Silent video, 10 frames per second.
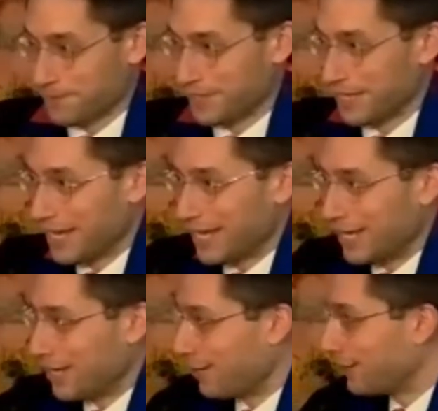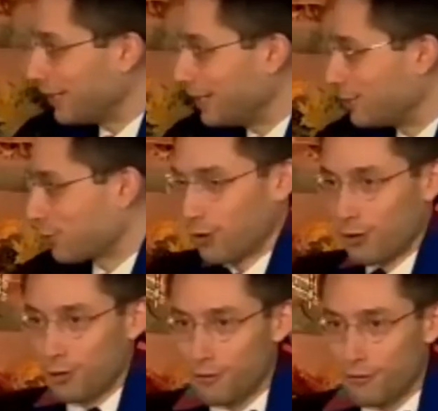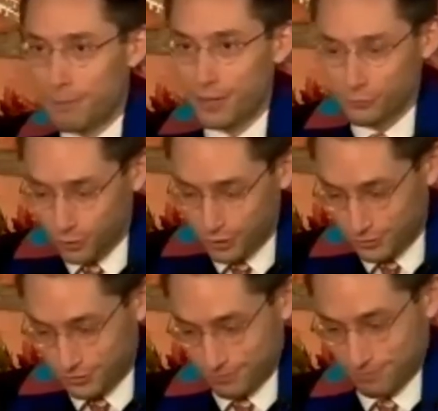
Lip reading: He unleashed all the buzzwords